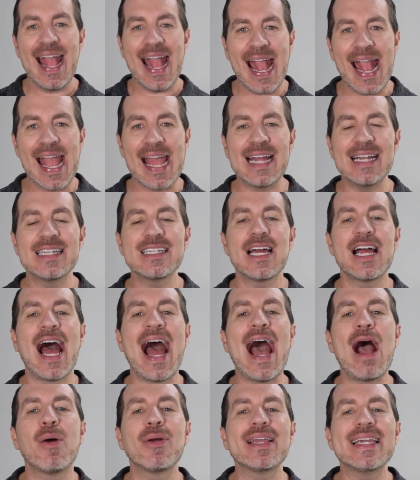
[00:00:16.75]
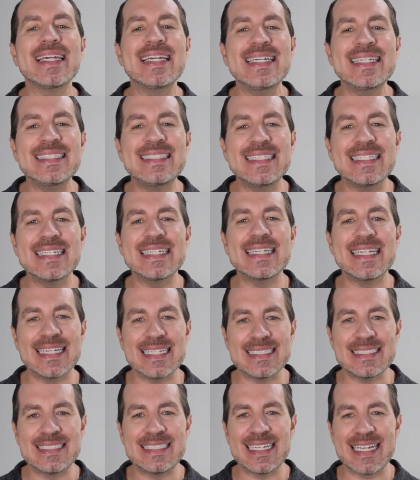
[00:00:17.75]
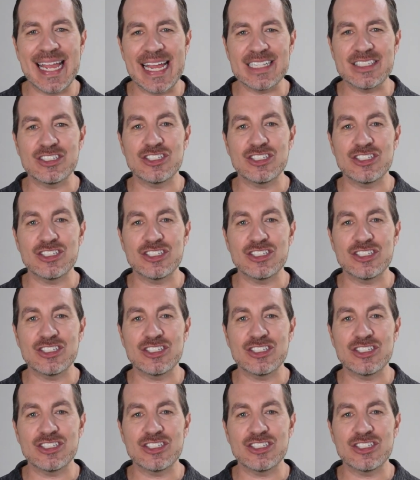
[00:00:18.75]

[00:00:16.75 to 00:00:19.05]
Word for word: and how easy it is to get